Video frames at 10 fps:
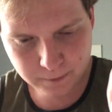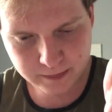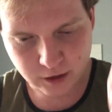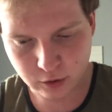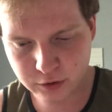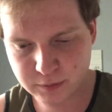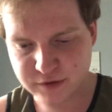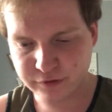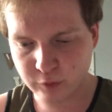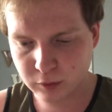the earth was
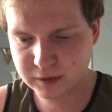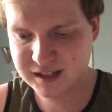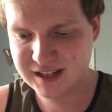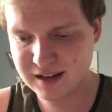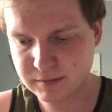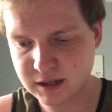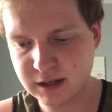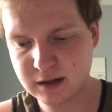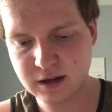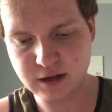formless and
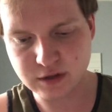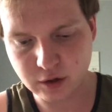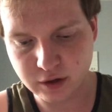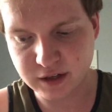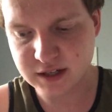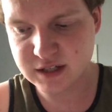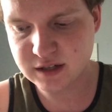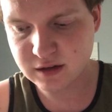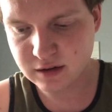empty, and darkness